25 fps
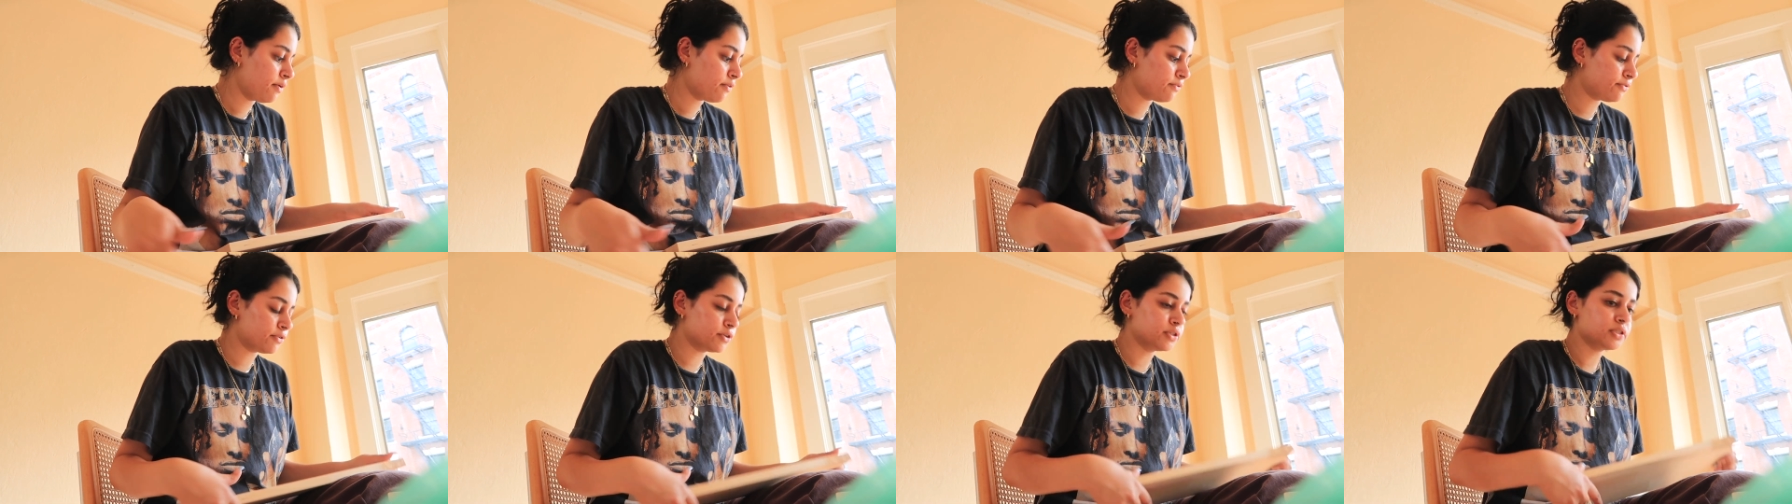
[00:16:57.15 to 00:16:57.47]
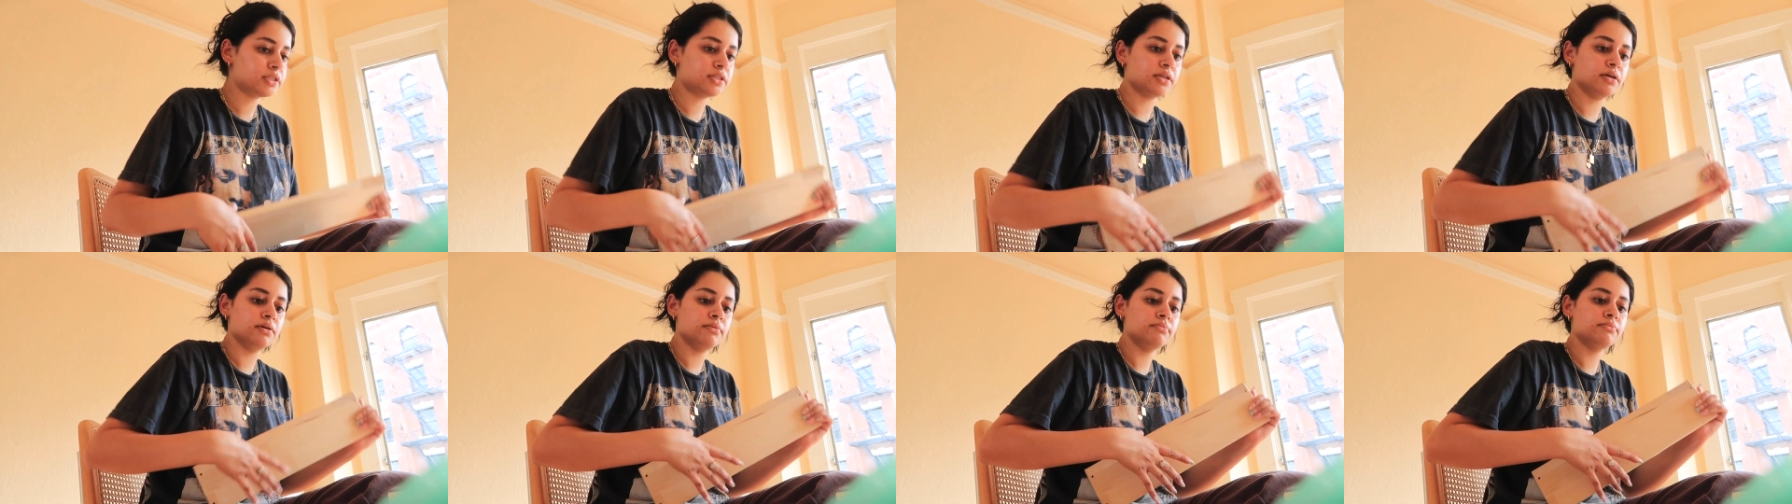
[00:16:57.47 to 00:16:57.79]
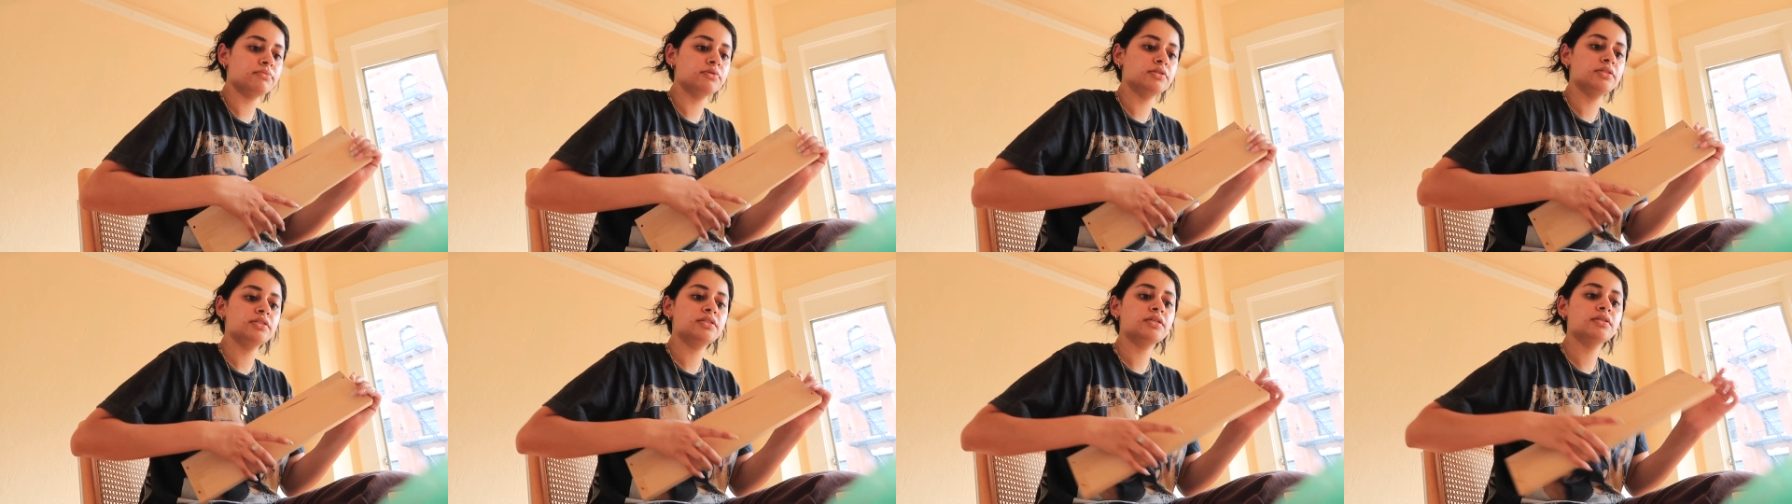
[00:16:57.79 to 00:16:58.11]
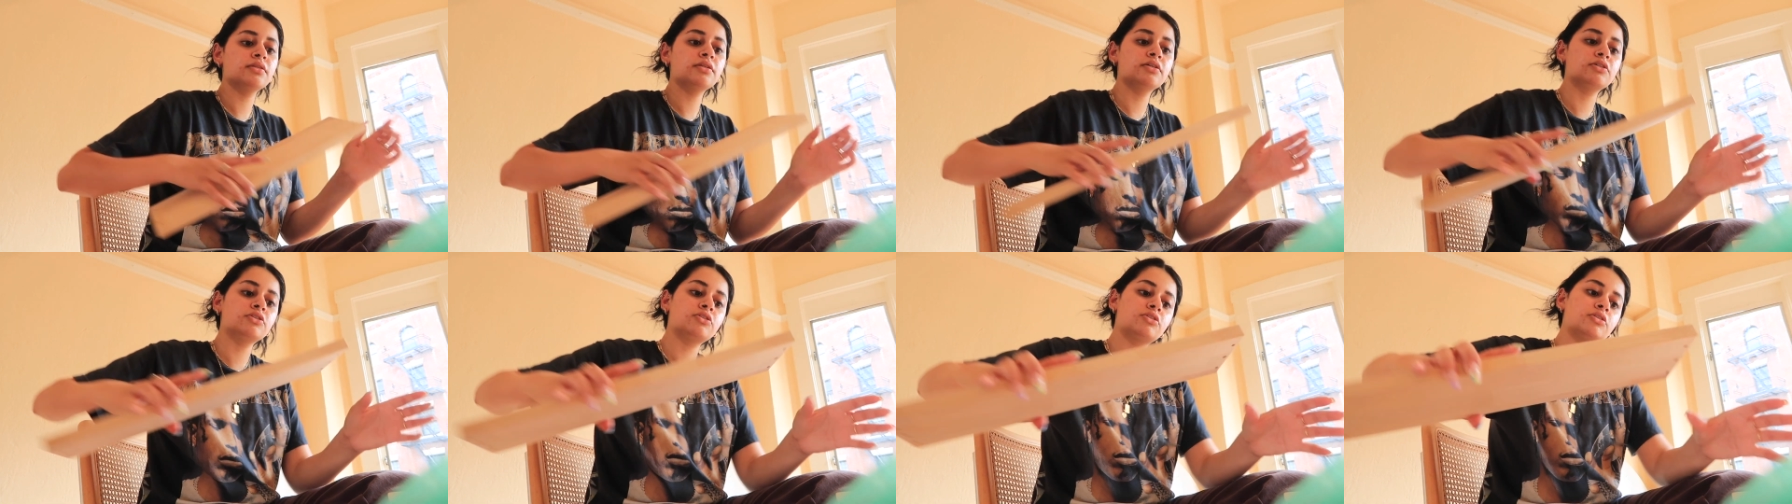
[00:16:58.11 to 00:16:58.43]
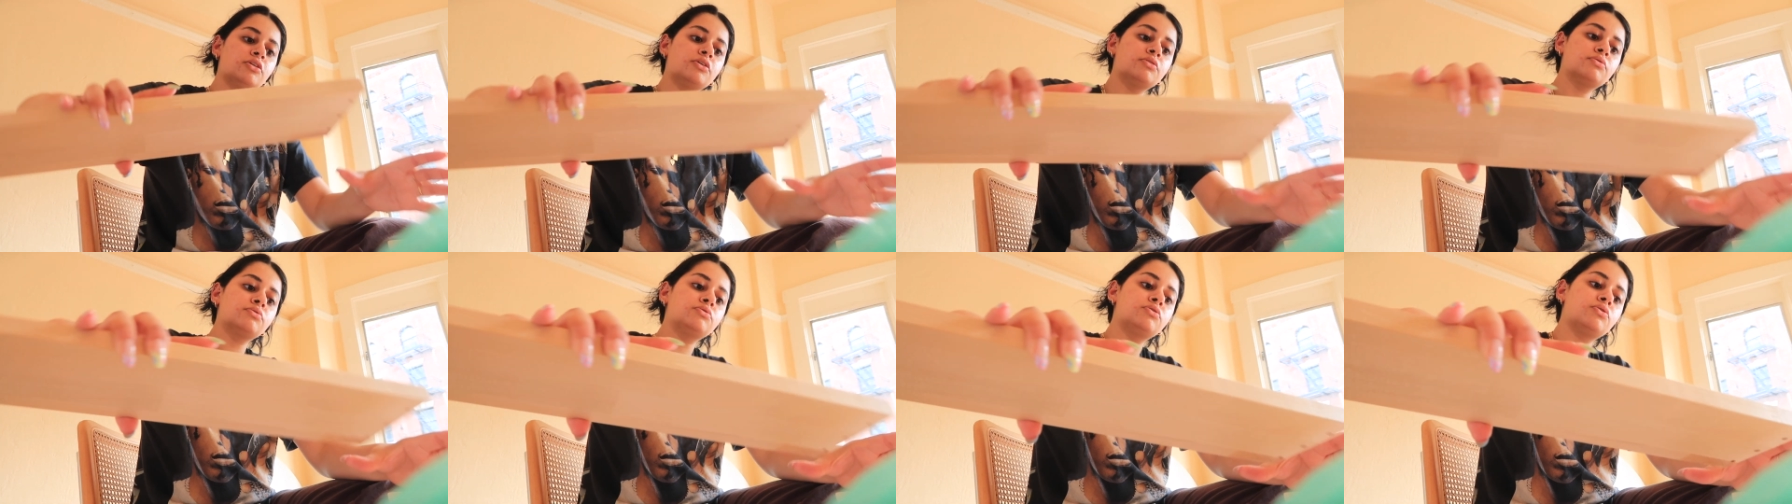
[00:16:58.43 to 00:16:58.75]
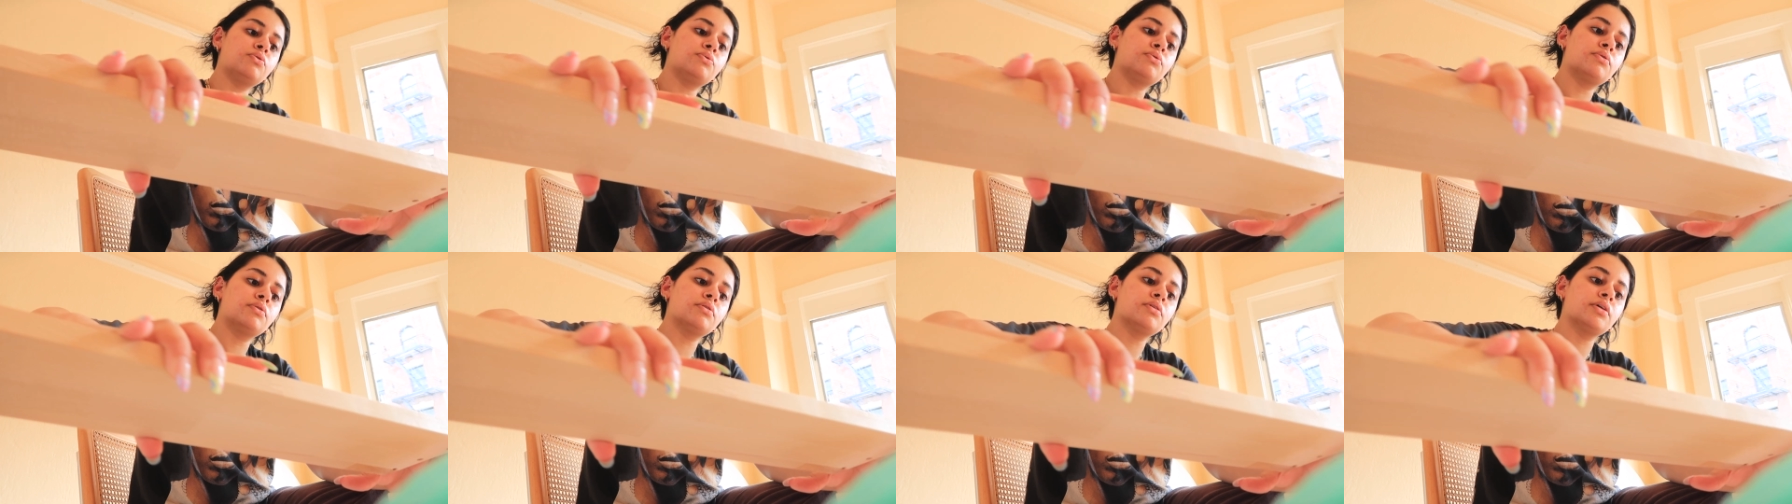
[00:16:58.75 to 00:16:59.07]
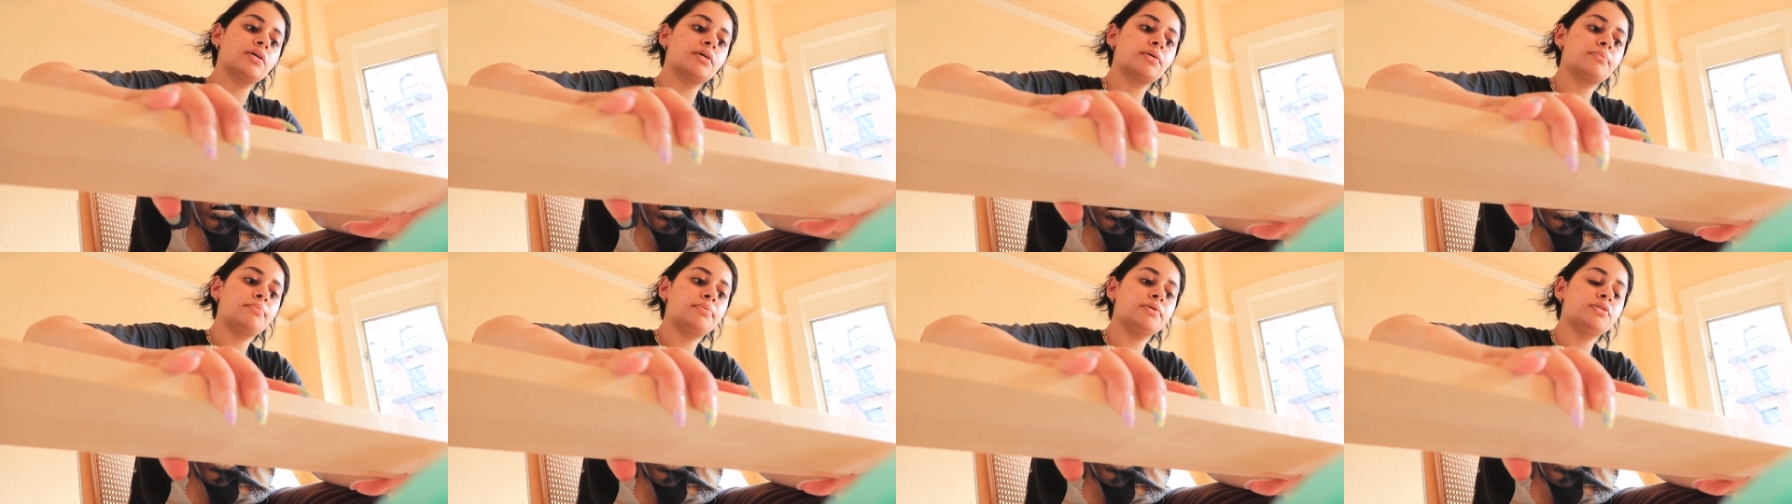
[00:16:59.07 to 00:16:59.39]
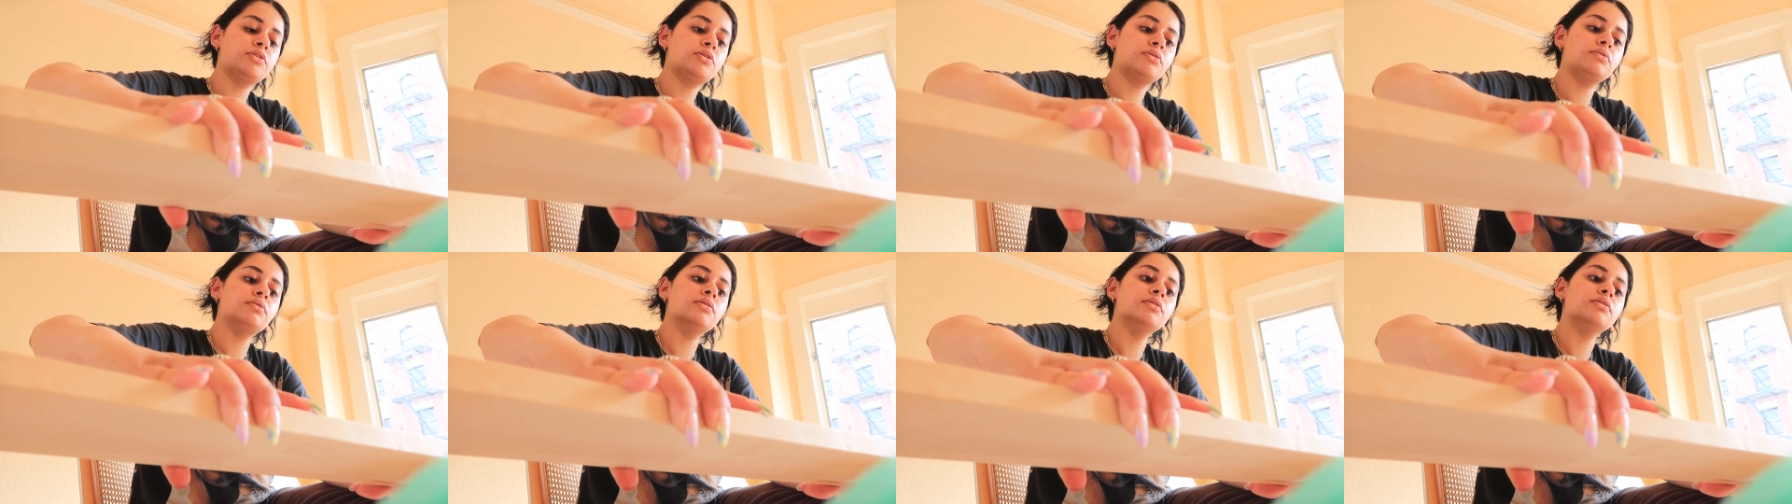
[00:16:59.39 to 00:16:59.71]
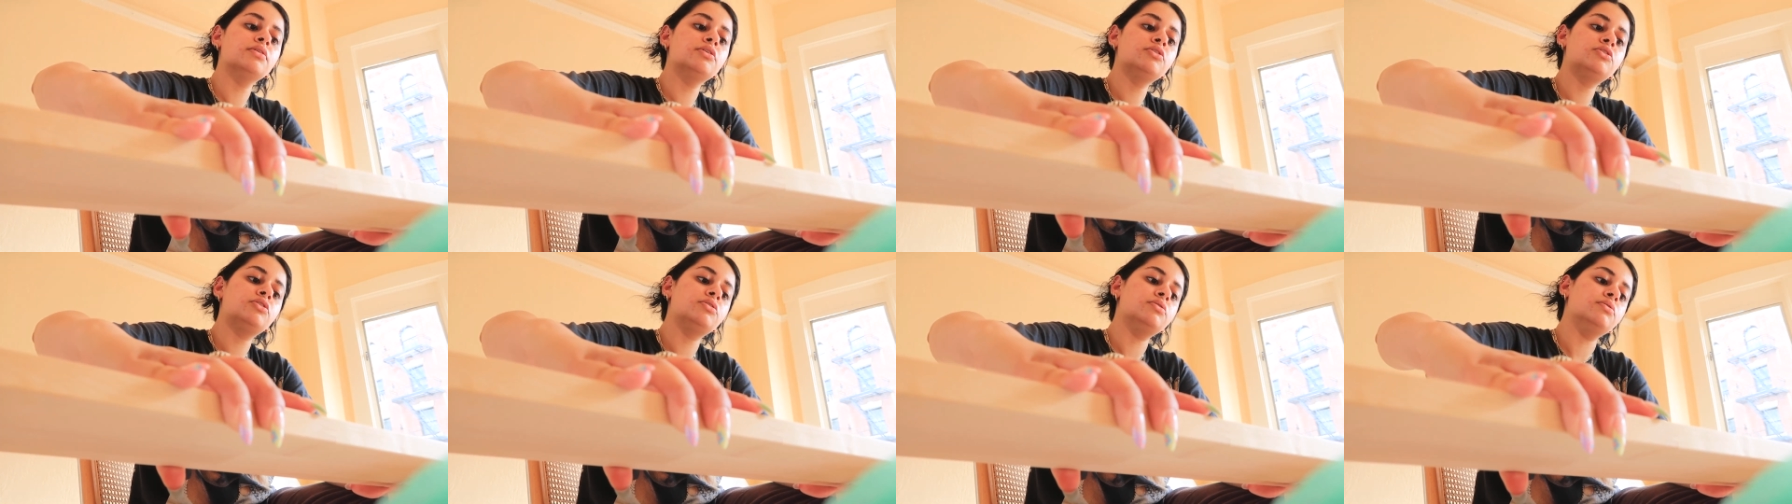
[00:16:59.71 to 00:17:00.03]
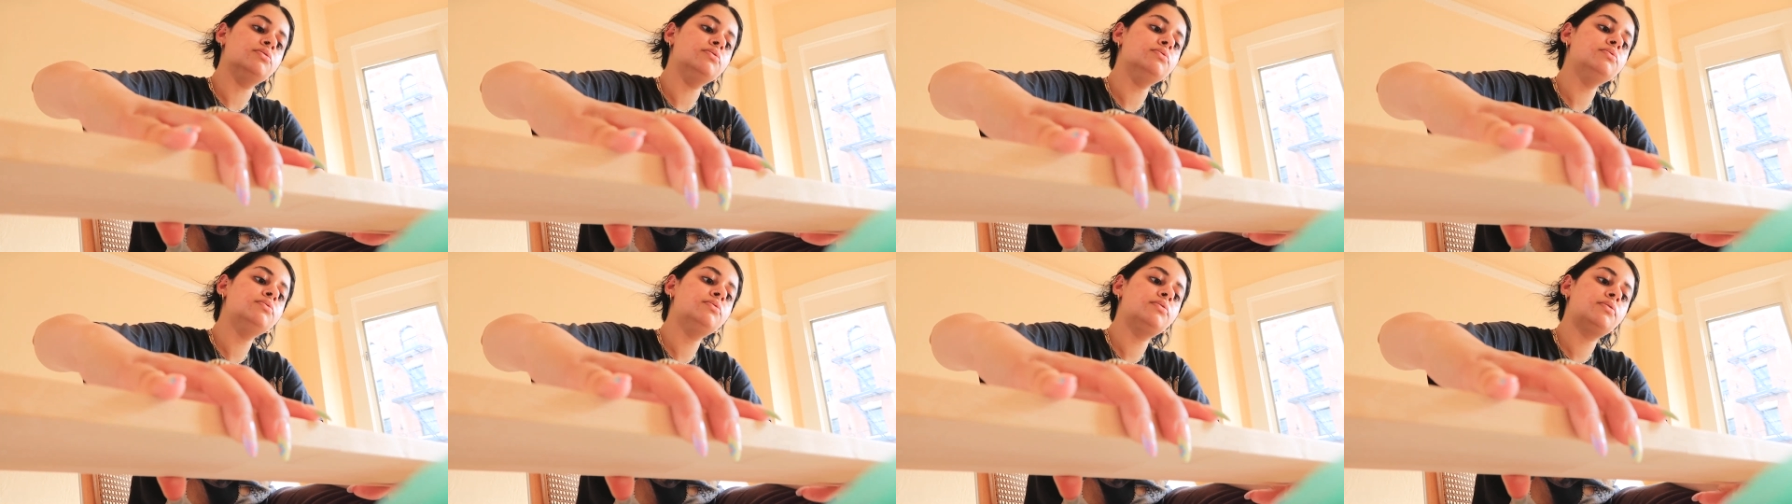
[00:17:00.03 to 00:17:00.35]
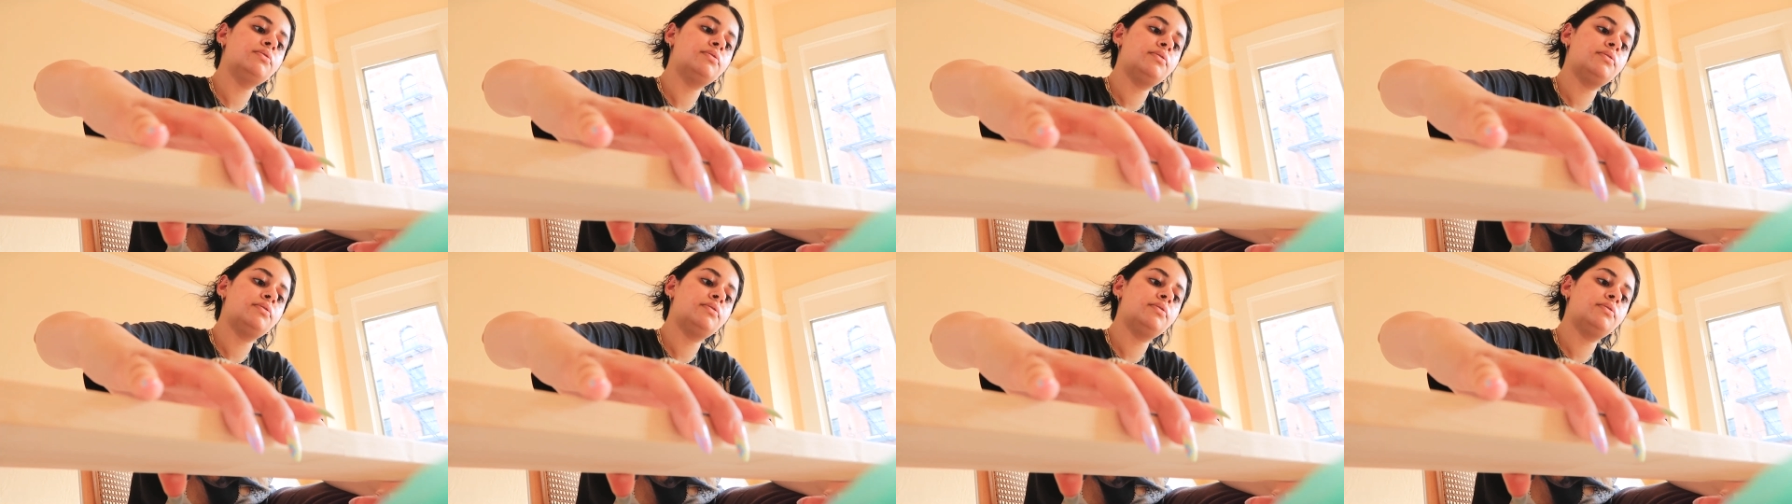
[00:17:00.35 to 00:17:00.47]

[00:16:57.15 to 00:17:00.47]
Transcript: for some reason there's no door like between the two.